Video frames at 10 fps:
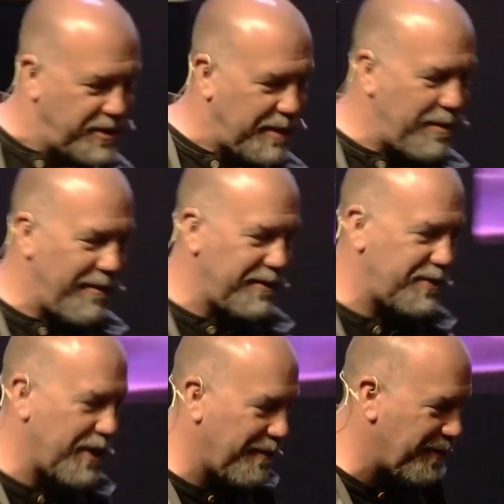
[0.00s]
keep giving
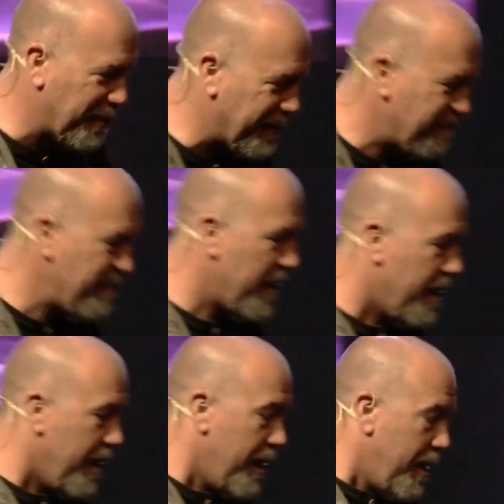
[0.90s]
yourself to it.
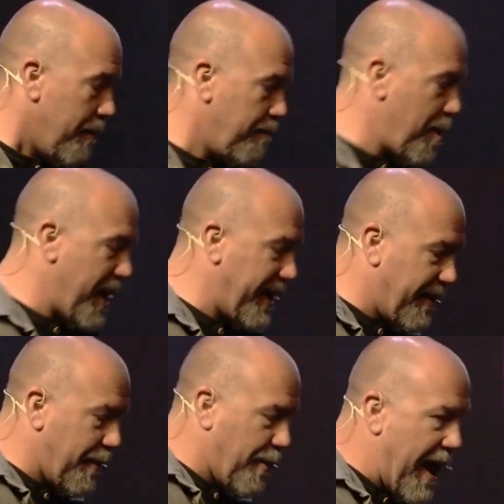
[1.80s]
But
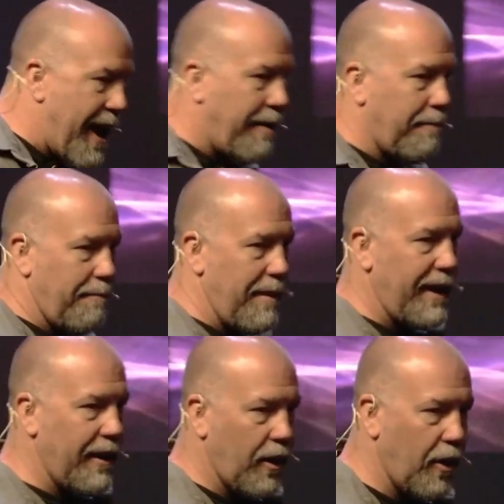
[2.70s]
that
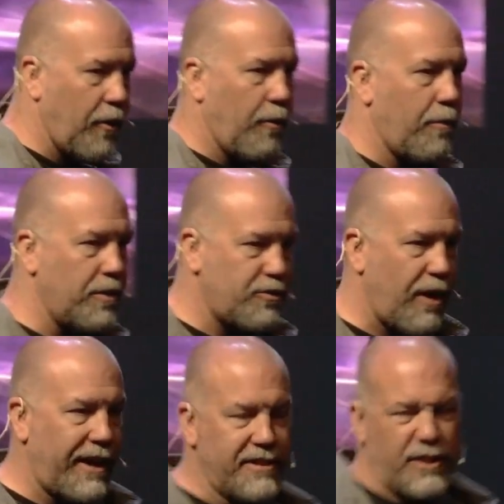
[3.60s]
made it a little worse,
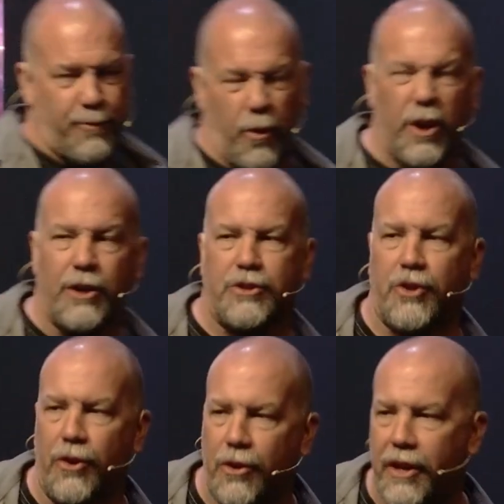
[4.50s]
right? Because he's four years
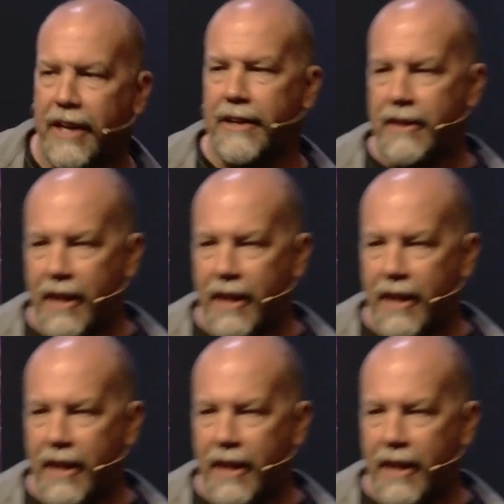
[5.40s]
old, and,